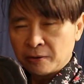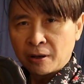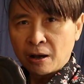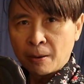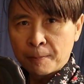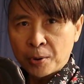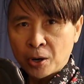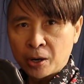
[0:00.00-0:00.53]

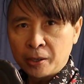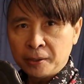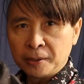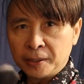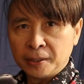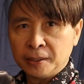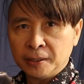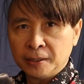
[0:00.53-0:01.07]
apart
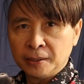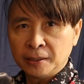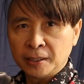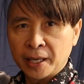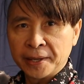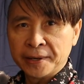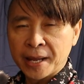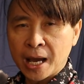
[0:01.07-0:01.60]

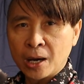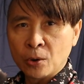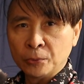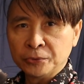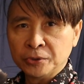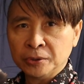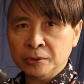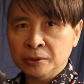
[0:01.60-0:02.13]
and
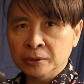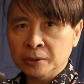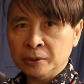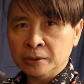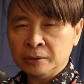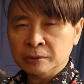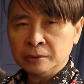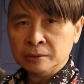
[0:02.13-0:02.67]
out.
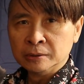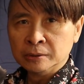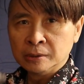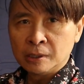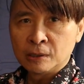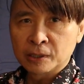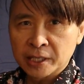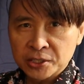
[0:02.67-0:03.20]

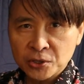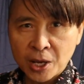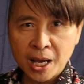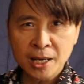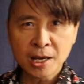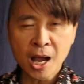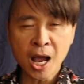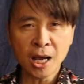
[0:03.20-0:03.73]
Okay, so
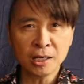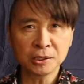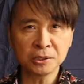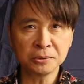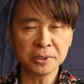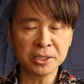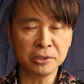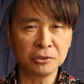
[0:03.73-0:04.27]
how do
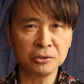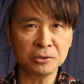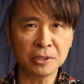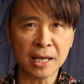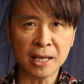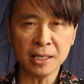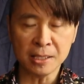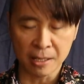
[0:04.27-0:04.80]
we do
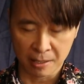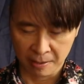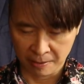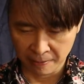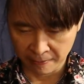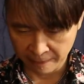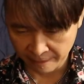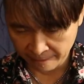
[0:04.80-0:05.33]
that?
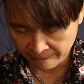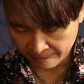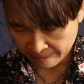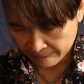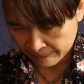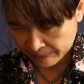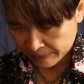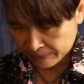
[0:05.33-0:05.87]

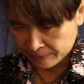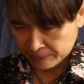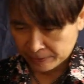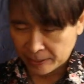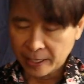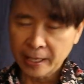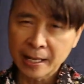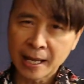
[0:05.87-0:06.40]

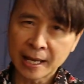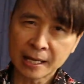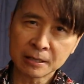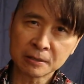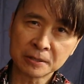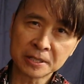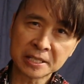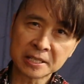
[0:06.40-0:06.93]
And
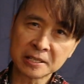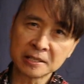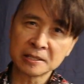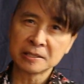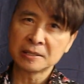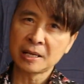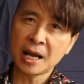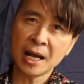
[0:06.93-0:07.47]
how
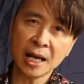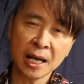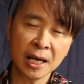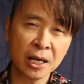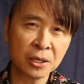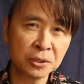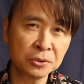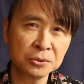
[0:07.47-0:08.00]

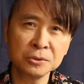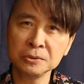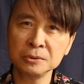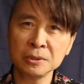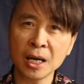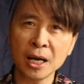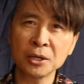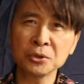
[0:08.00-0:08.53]

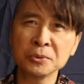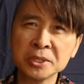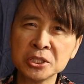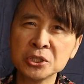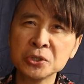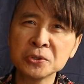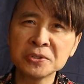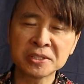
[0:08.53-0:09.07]
do we
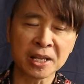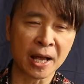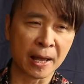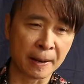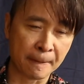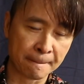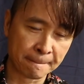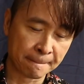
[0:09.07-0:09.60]
use that?